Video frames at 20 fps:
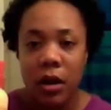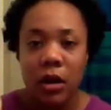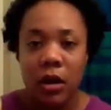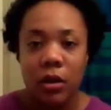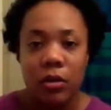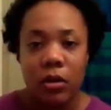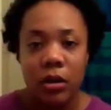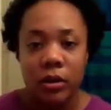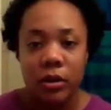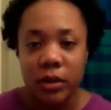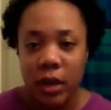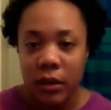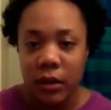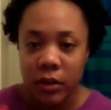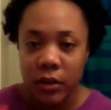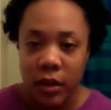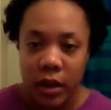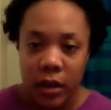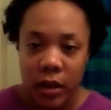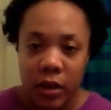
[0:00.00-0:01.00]
Of course,
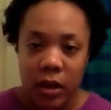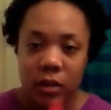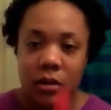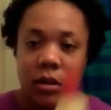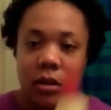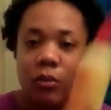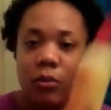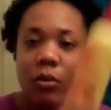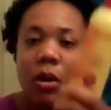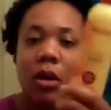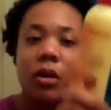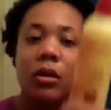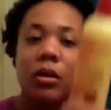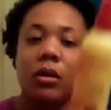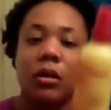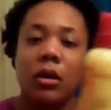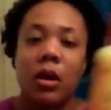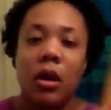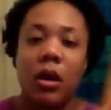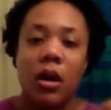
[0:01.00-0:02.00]
everything doesn't
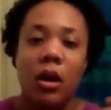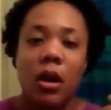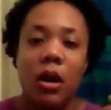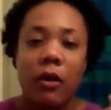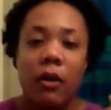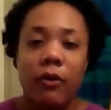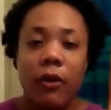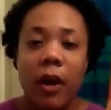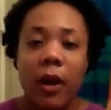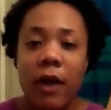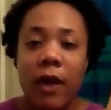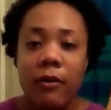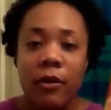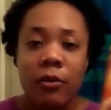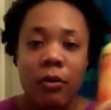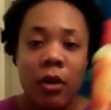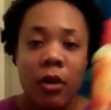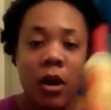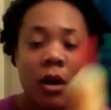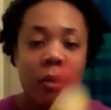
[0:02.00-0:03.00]
work for
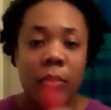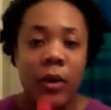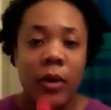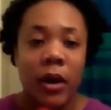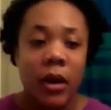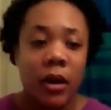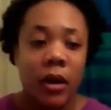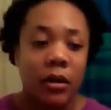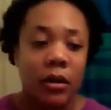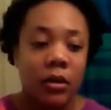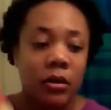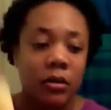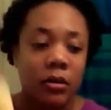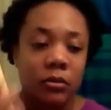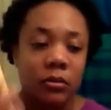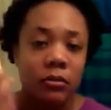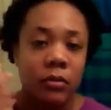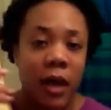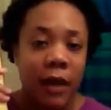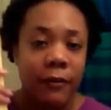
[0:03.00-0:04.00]
everyone, but
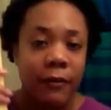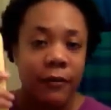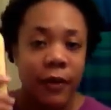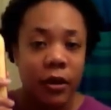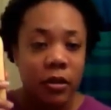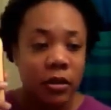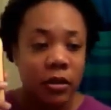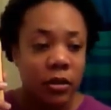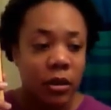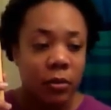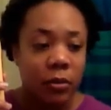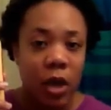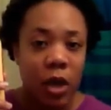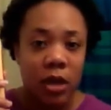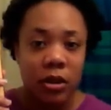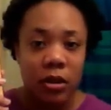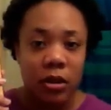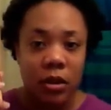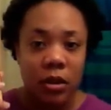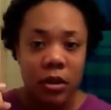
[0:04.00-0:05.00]
my first
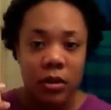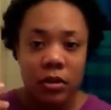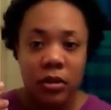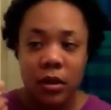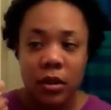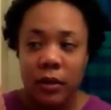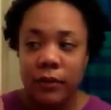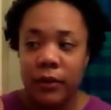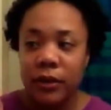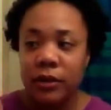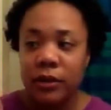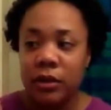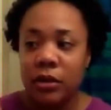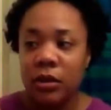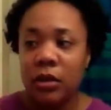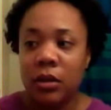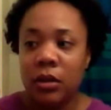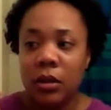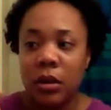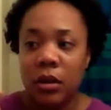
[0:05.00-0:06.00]
impression of this stuff is
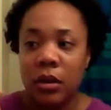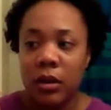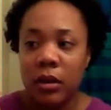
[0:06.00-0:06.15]
good.